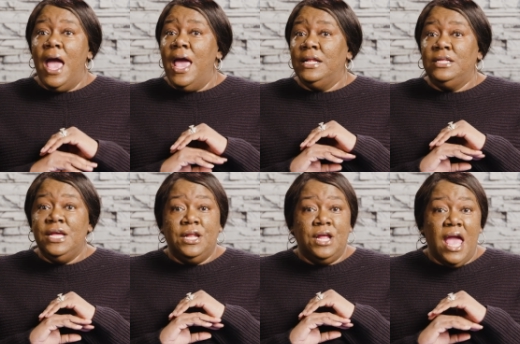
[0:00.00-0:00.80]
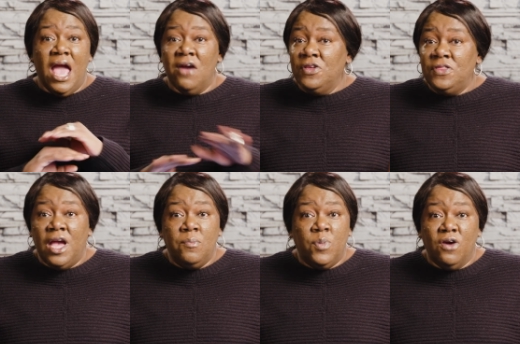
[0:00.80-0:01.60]
and did
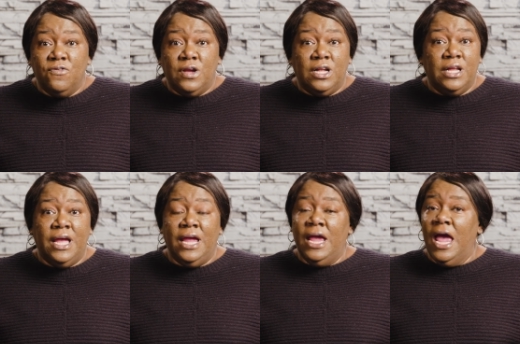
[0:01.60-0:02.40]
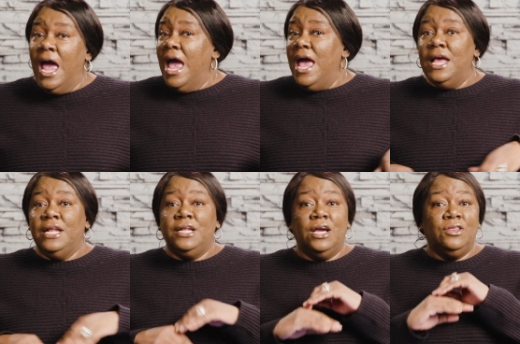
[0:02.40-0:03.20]
everything perfectly,
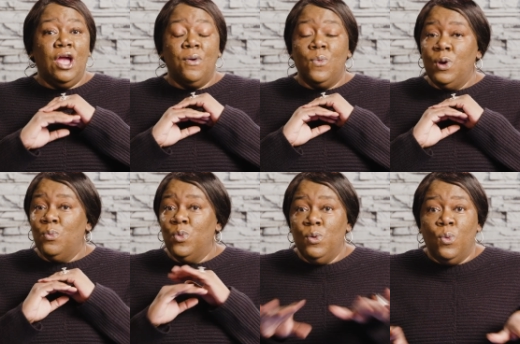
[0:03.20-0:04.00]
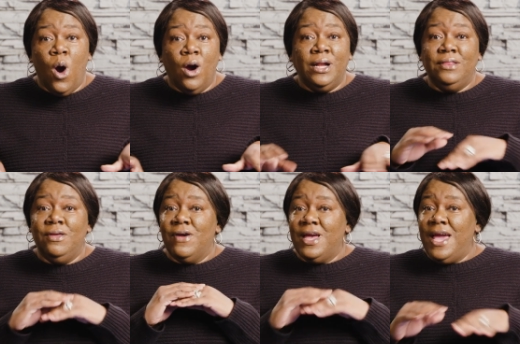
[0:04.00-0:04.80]
and they were rewarded,
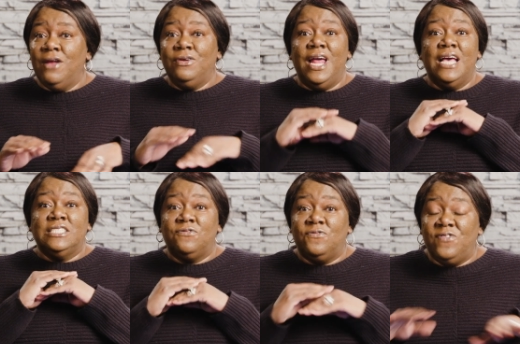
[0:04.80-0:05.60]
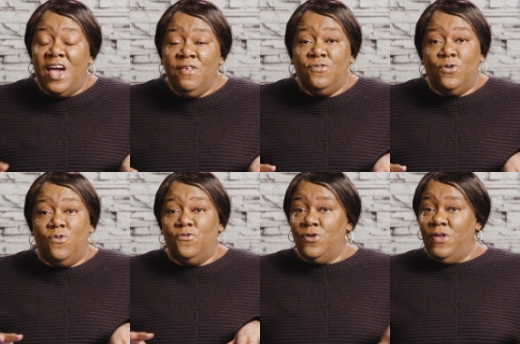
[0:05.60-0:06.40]
they're counted as
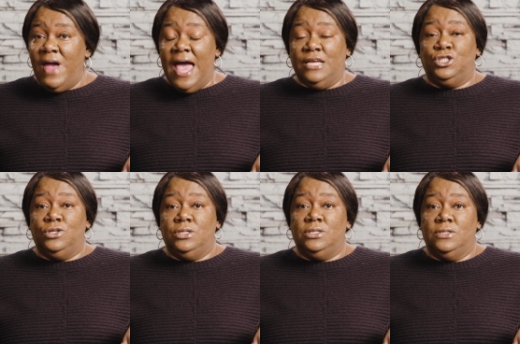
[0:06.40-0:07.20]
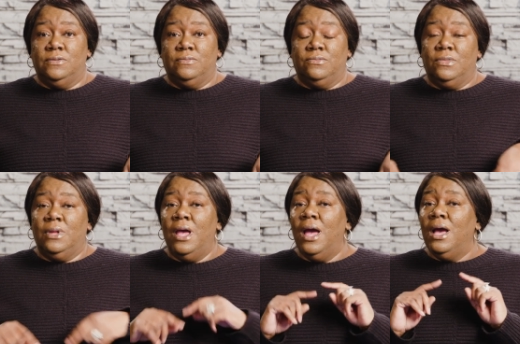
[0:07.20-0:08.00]
faithful for their actions.
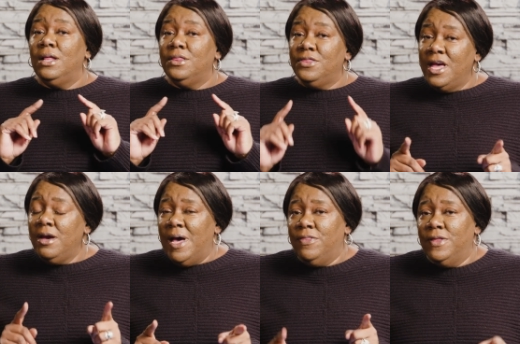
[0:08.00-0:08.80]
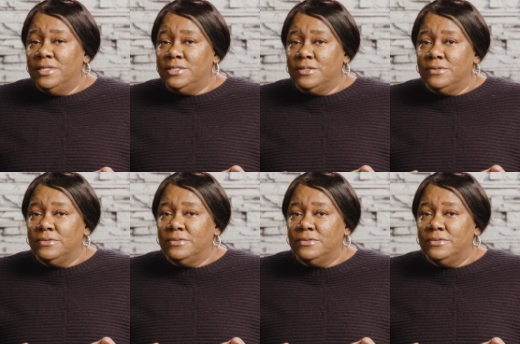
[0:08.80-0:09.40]
Think about this.